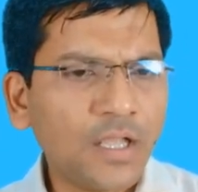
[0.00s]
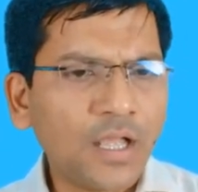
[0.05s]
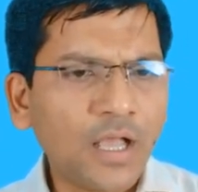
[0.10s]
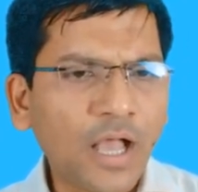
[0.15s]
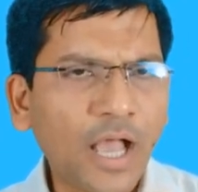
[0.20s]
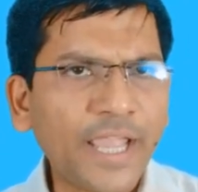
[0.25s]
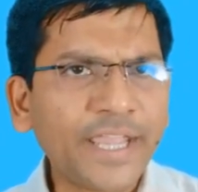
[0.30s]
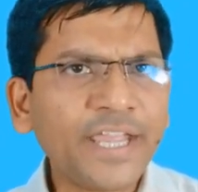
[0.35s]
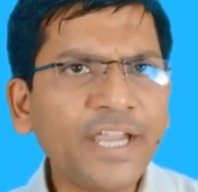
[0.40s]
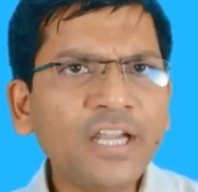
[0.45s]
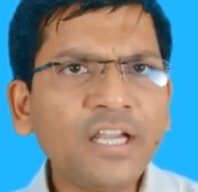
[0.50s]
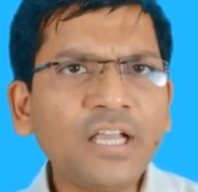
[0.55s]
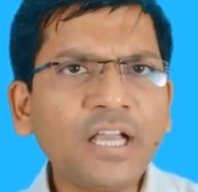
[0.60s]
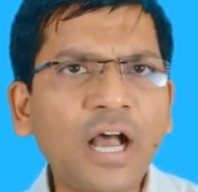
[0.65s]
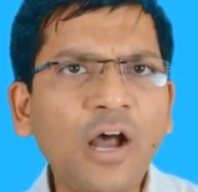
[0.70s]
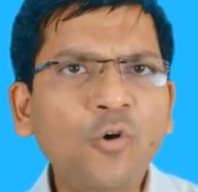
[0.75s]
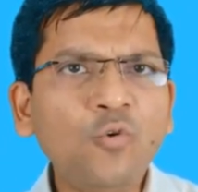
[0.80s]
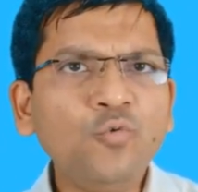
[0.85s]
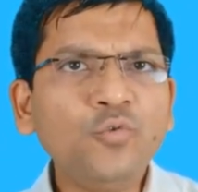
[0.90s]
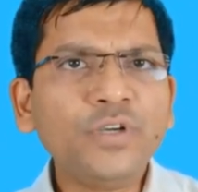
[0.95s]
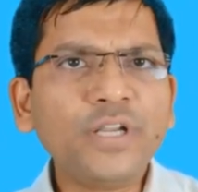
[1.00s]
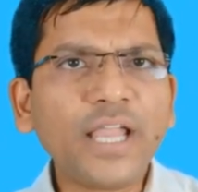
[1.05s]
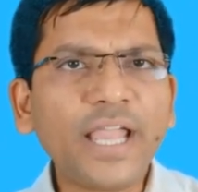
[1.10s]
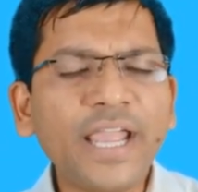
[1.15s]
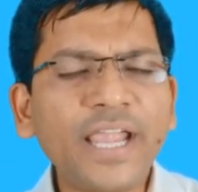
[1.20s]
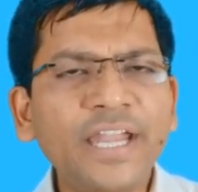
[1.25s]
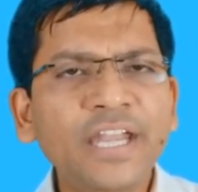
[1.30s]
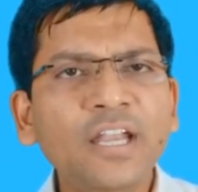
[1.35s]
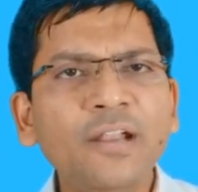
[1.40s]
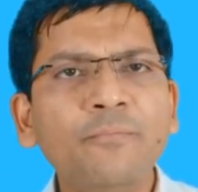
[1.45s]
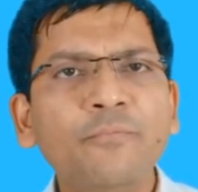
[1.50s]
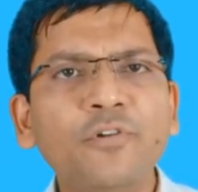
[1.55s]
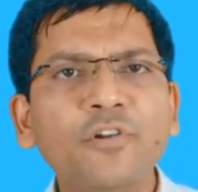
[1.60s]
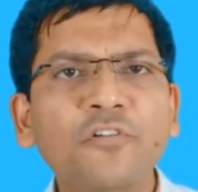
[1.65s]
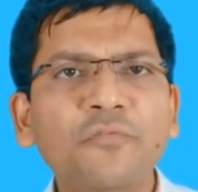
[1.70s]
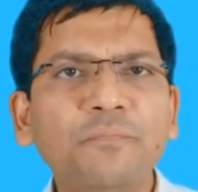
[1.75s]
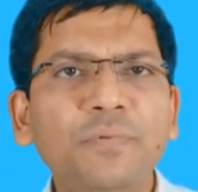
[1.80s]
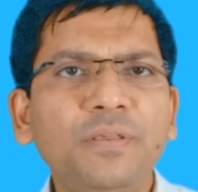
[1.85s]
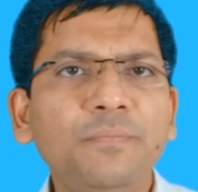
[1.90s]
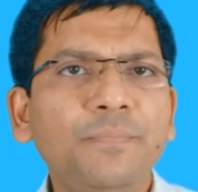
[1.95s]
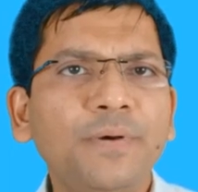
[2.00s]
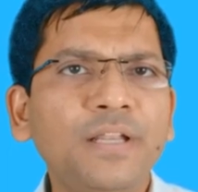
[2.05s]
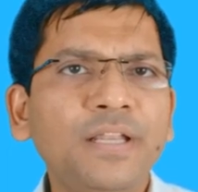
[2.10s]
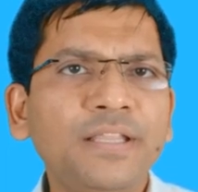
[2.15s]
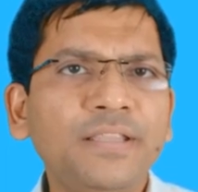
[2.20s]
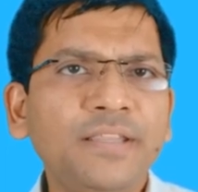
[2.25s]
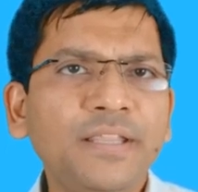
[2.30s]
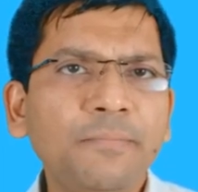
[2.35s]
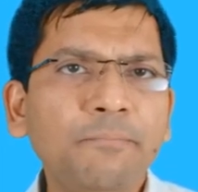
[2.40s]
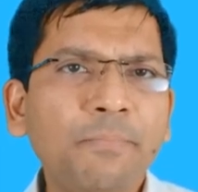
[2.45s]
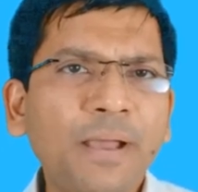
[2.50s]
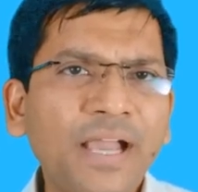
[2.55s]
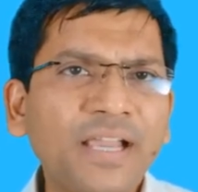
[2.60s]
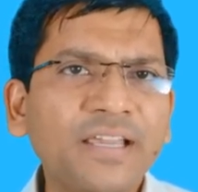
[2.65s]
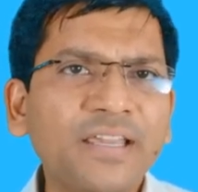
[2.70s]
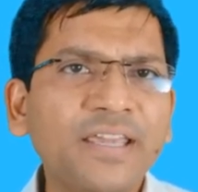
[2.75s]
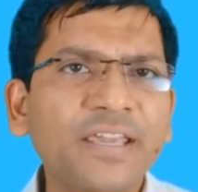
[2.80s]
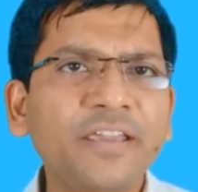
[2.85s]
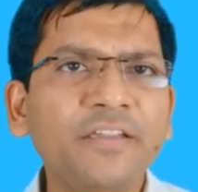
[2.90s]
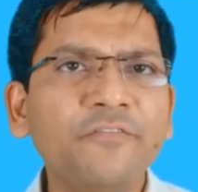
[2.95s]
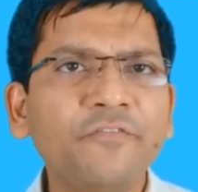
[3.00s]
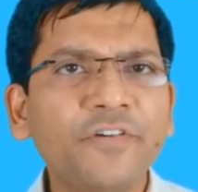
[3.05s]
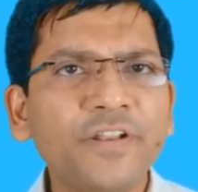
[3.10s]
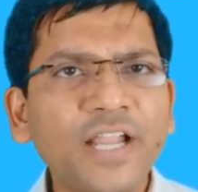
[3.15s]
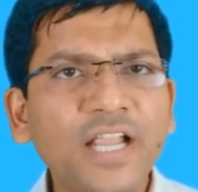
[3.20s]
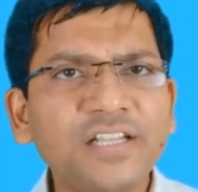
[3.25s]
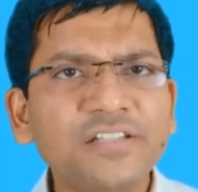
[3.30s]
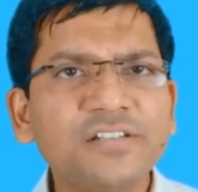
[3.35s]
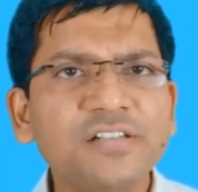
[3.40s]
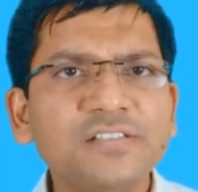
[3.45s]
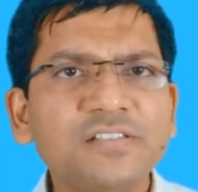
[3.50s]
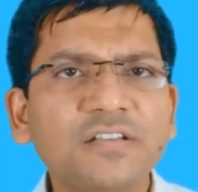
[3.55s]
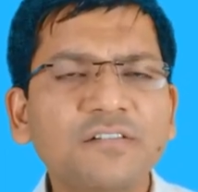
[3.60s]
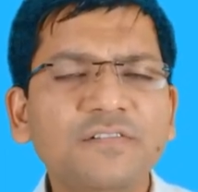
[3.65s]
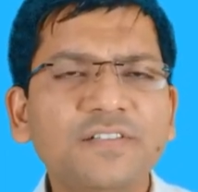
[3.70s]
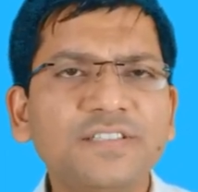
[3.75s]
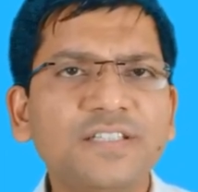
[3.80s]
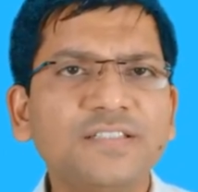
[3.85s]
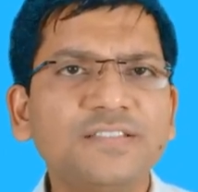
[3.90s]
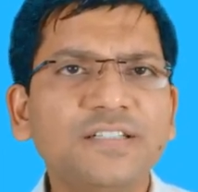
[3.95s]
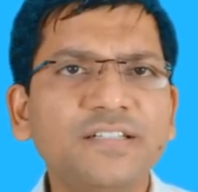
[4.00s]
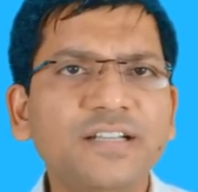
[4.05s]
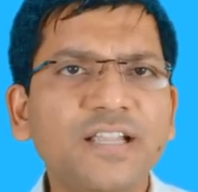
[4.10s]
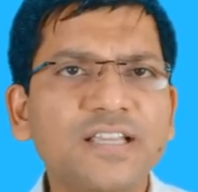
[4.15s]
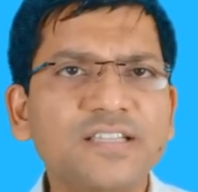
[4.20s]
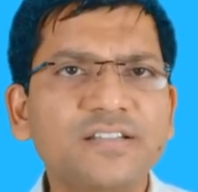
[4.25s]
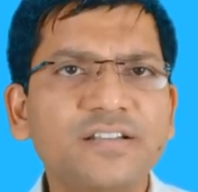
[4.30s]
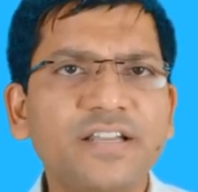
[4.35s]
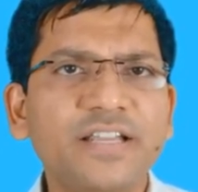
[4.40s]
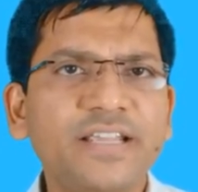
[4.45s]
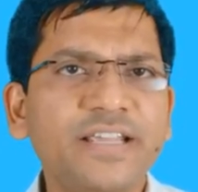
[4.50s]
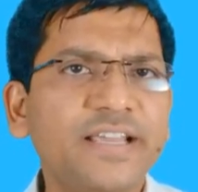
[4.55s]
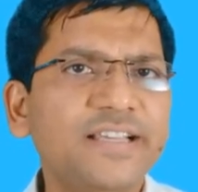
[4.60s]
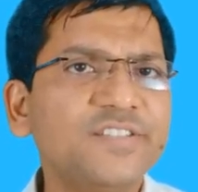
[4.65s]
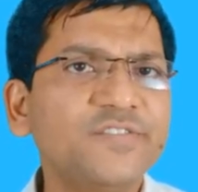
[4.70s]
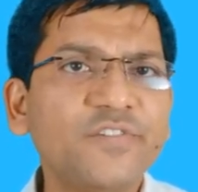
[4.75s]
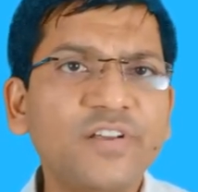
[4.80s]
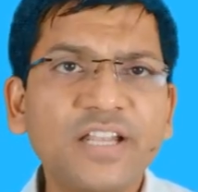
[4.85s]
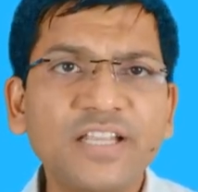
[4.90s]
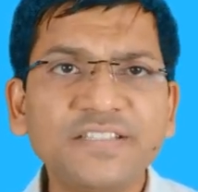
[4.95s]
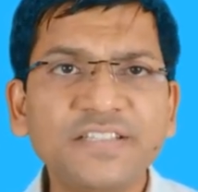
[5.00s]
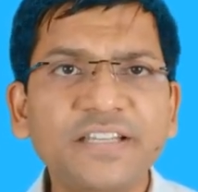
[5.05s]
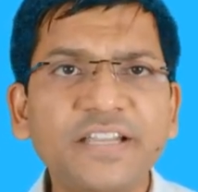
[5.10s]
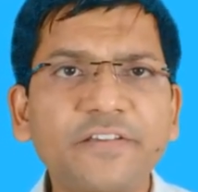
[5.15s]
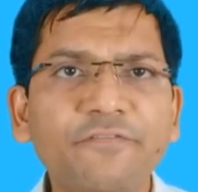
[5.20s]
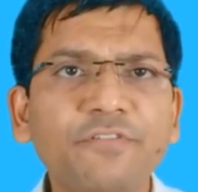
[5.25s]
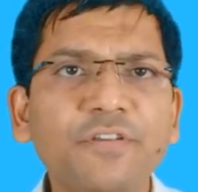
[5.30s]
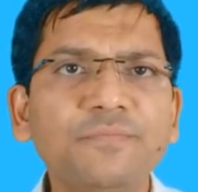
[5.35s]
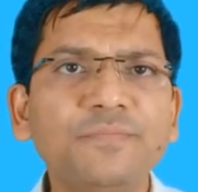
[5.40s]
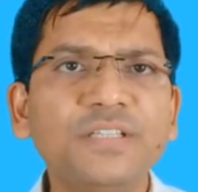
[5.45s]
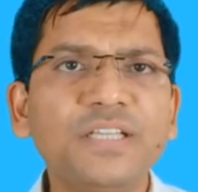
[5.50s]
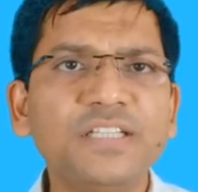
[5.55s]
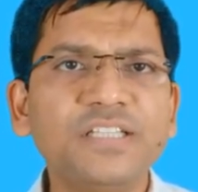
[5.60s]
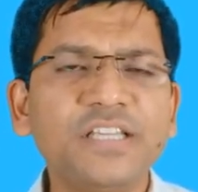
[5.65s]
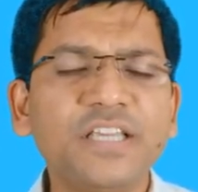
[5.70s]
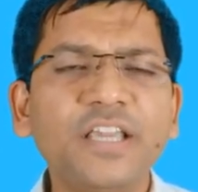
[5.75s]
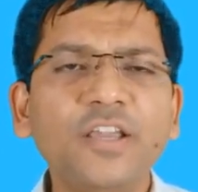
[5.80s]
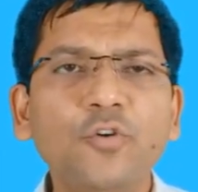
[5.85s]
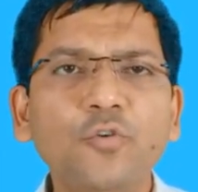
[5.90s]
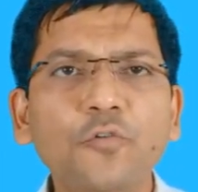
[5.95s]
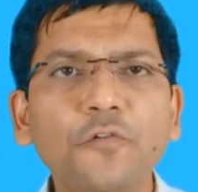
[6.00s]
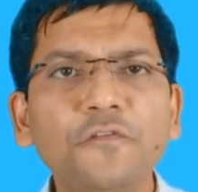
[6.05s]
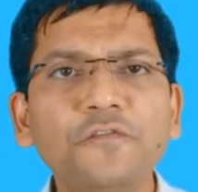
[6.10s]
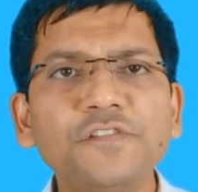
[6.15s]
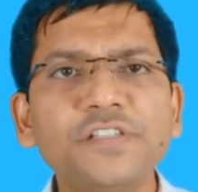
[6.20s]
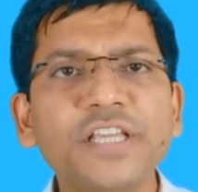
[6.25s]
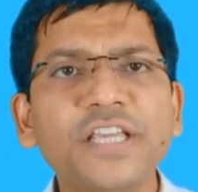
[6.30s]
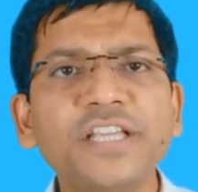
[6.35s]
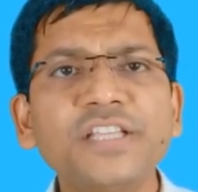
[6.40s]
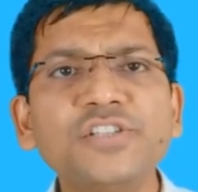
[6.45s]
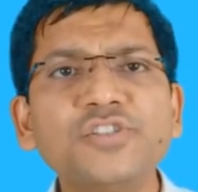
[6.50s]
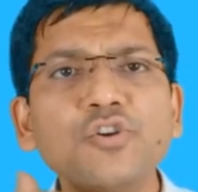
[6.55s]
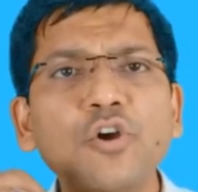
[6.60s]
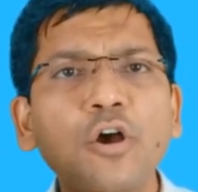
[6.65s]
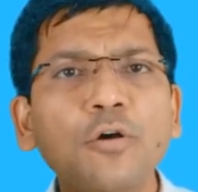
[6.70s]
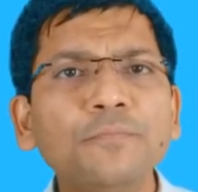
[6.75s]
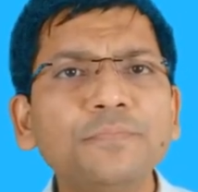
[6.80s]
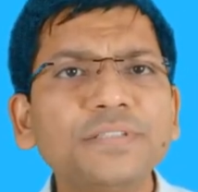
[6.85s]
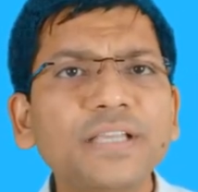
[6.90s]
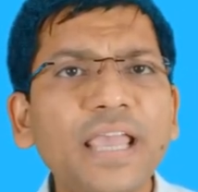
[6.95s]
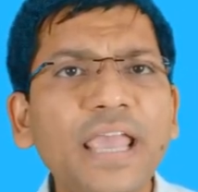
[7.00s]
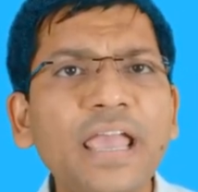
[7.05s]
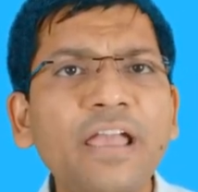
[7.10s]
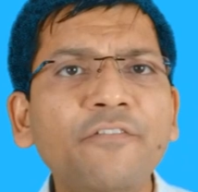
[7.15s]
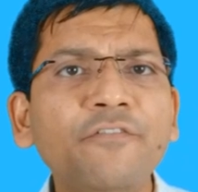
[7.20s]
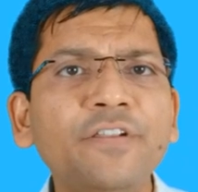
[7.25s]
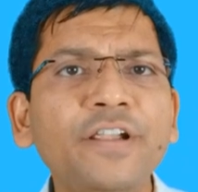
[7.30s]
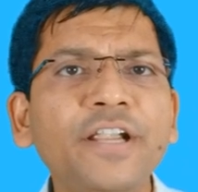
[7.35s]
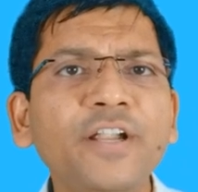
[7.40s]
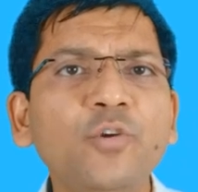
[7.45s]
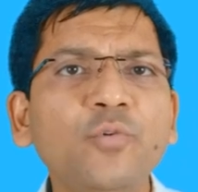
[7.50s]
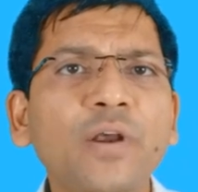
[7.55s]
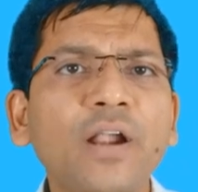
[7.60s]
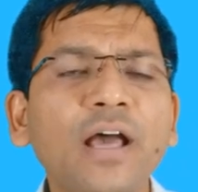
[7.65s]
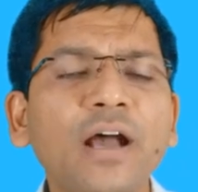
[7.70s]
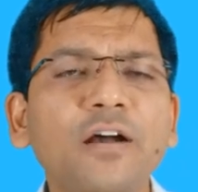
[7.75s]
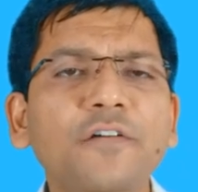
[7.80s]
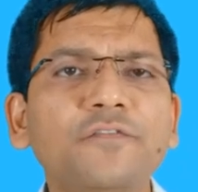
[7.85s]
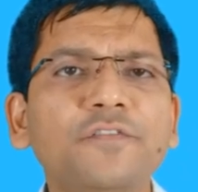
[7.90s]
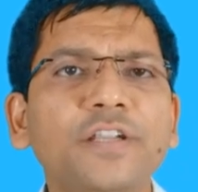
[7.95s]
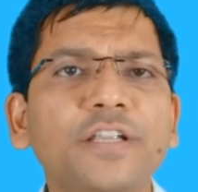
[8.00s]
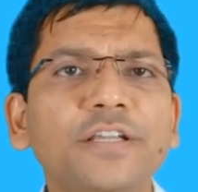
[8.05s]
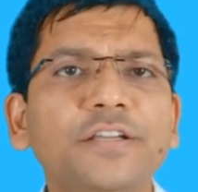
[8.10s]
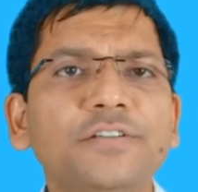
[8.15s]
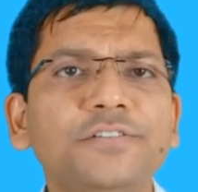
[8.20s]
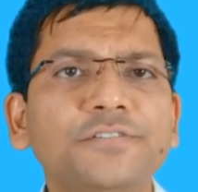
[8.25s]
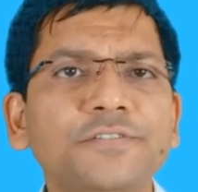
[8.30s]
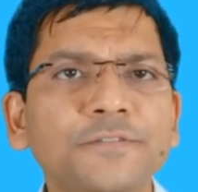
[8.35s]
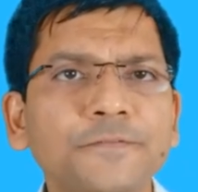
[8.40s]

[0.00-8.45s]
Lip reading: I can count n number of people in the banking, financial services industry as well as in FMCG who've changed jobs every 2.5-3 years.